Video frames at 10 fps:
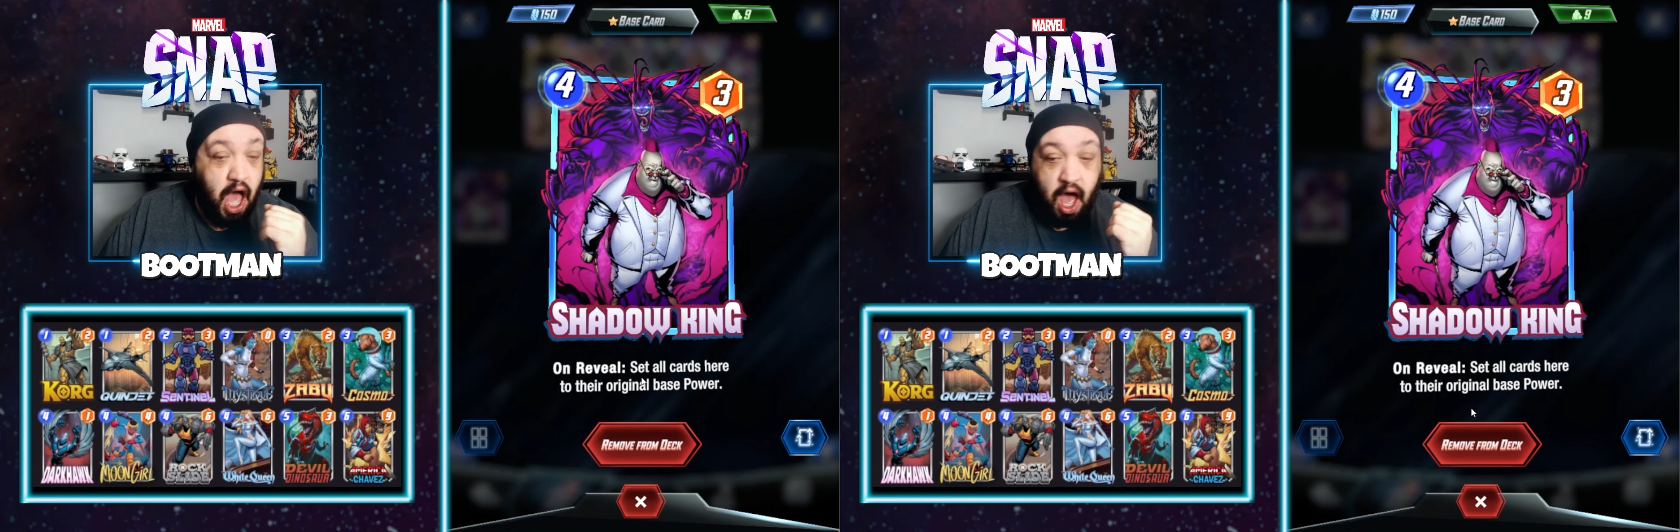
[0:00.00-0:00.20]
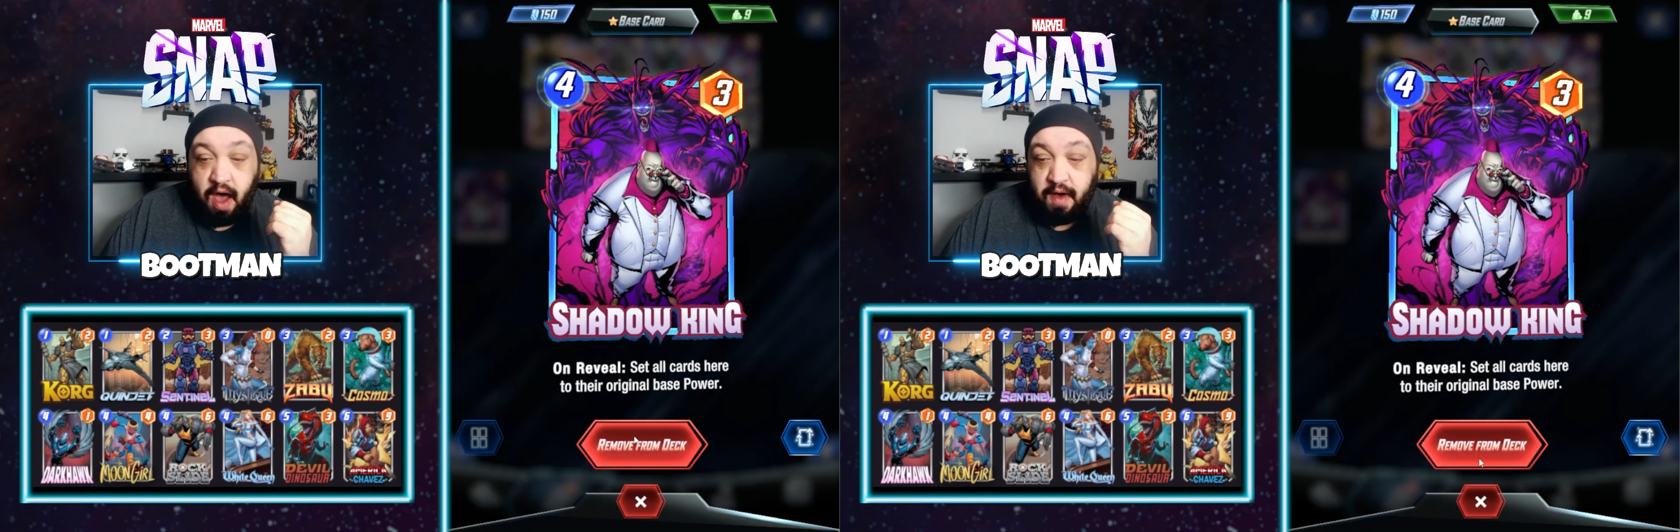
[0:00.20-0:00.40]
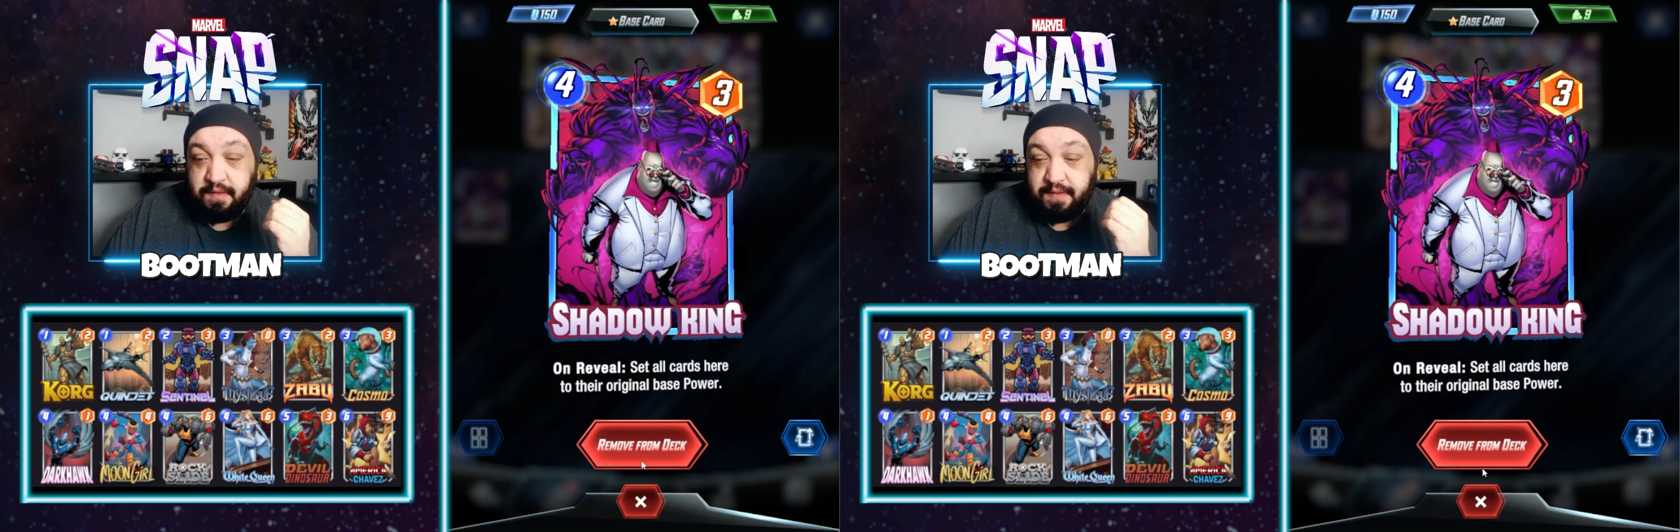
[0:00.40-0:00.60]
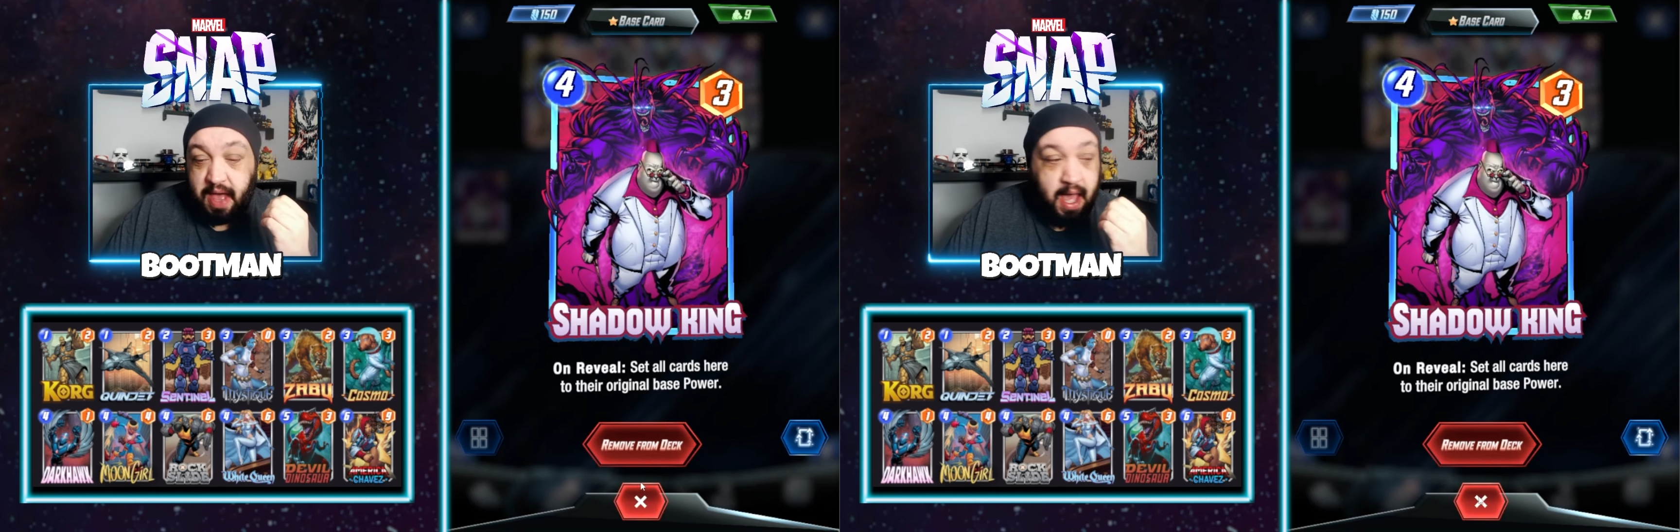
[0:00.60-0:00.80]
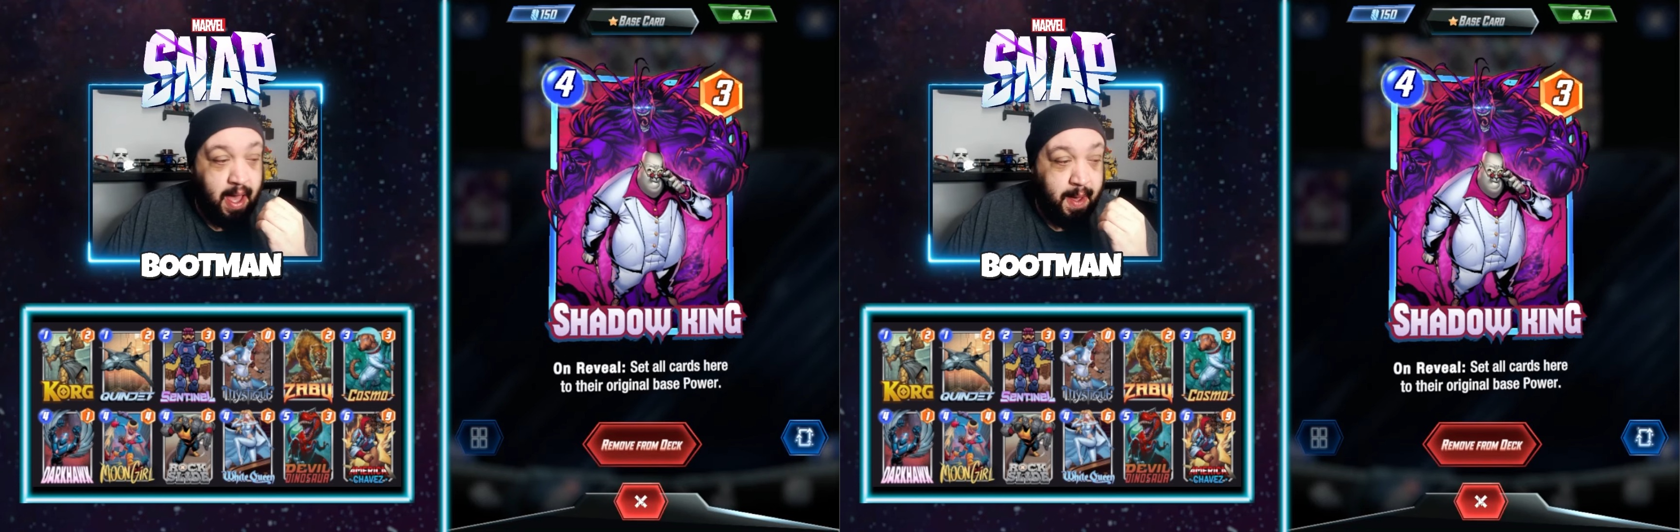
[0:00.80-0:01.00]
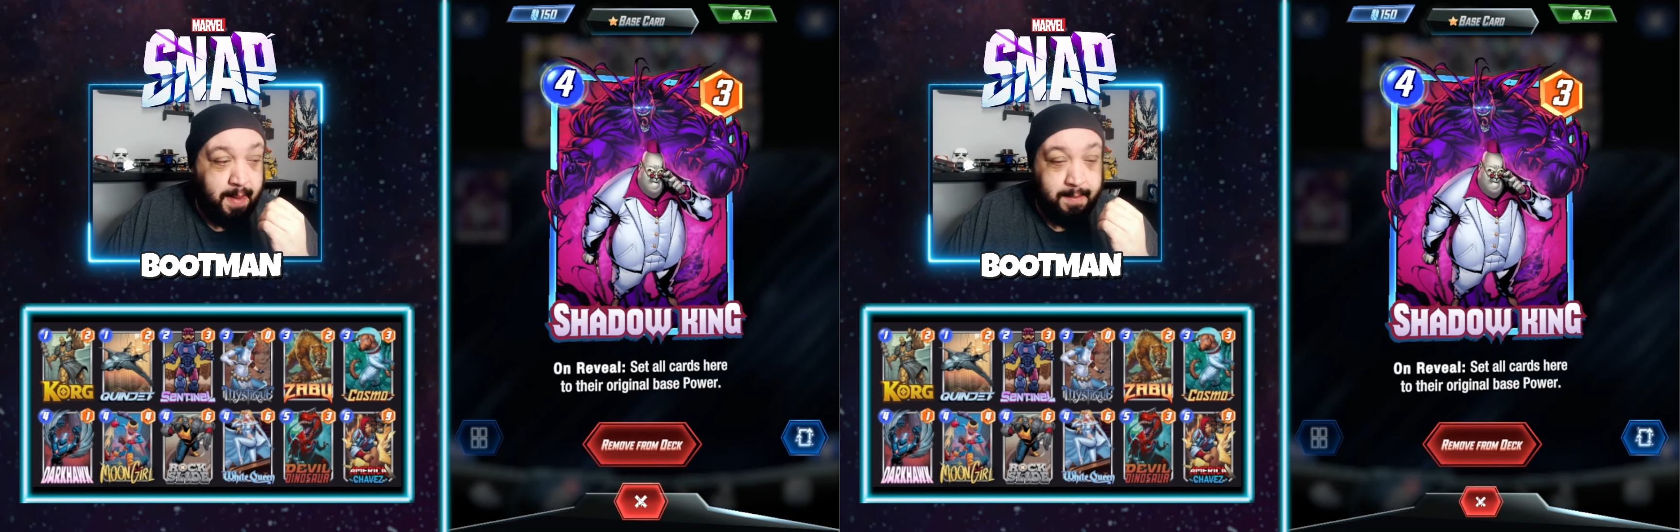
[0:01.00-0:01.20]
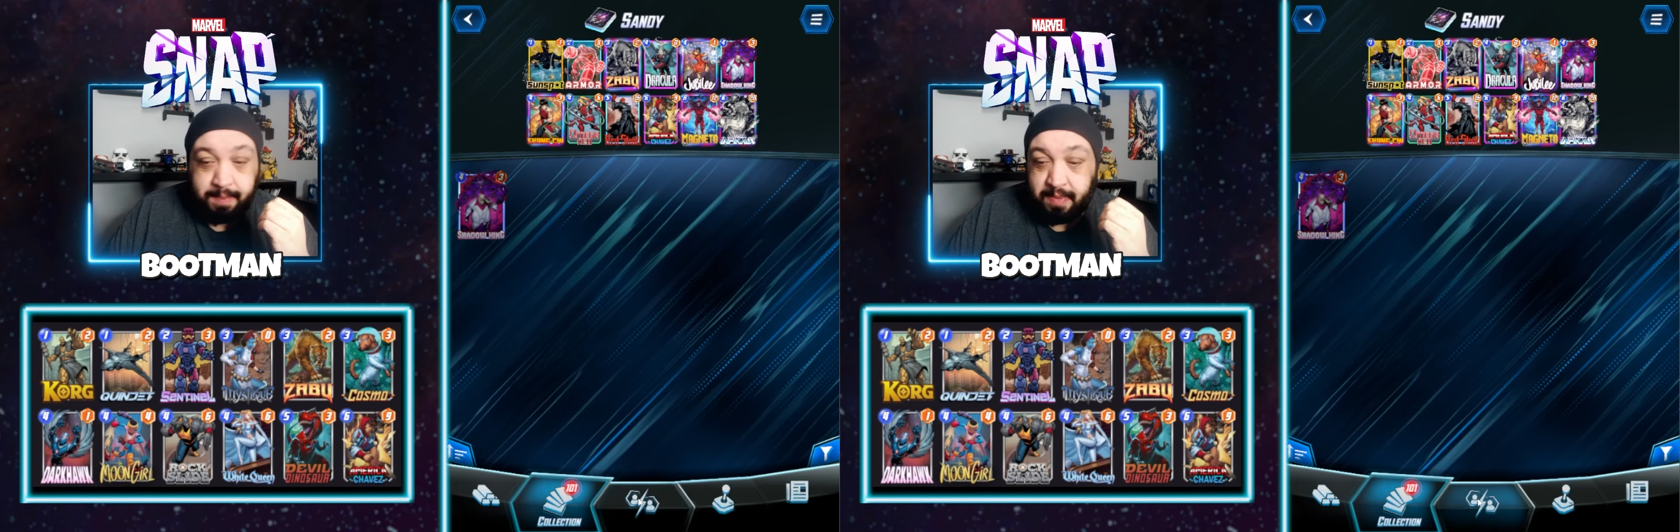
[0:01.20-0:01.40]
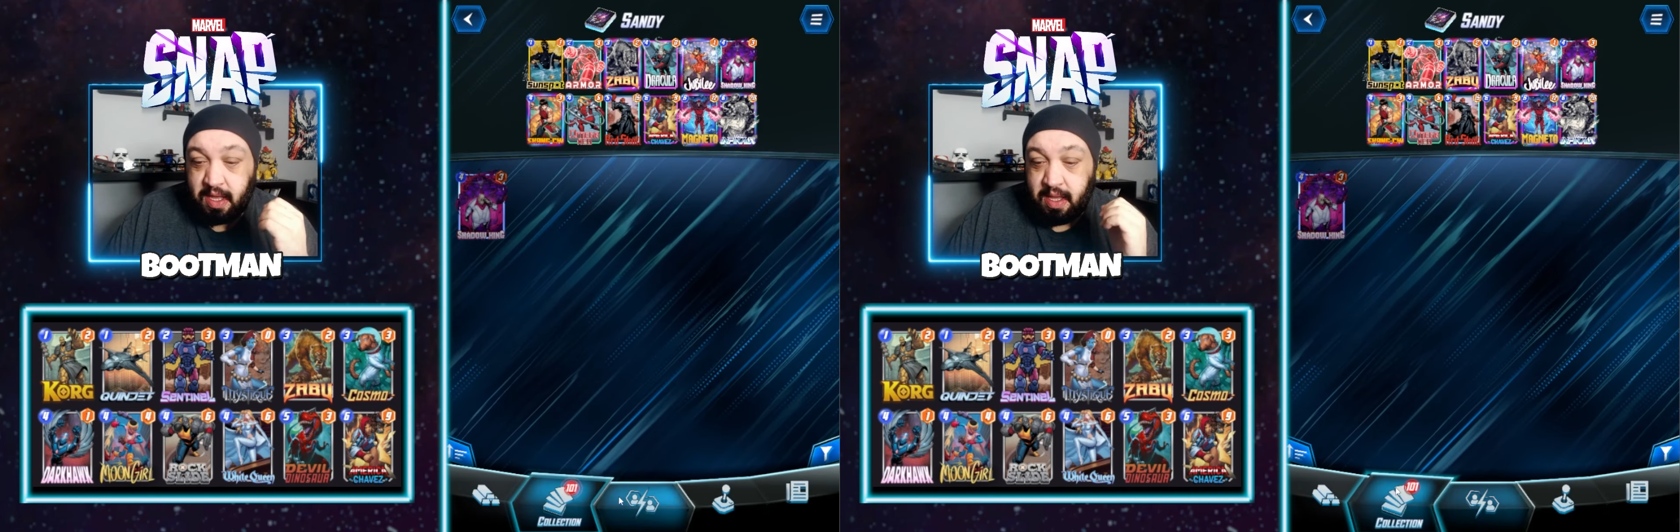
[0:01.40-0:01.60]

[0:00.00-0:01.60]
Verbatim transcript: of, um,